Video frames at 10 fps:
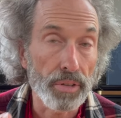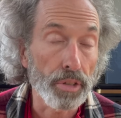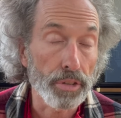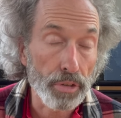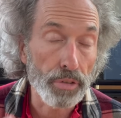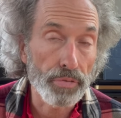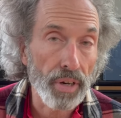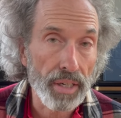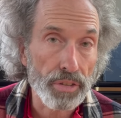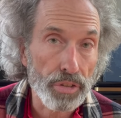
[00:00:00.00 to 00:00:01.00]
a nerve
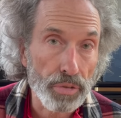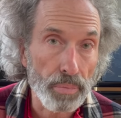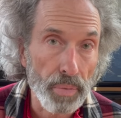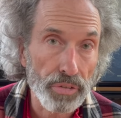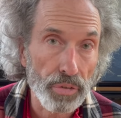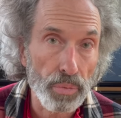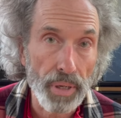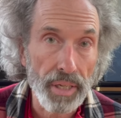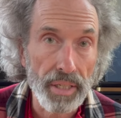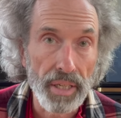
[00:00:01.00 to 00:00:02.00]
fires to a muscle
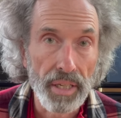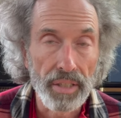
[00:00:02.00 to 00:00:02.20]
when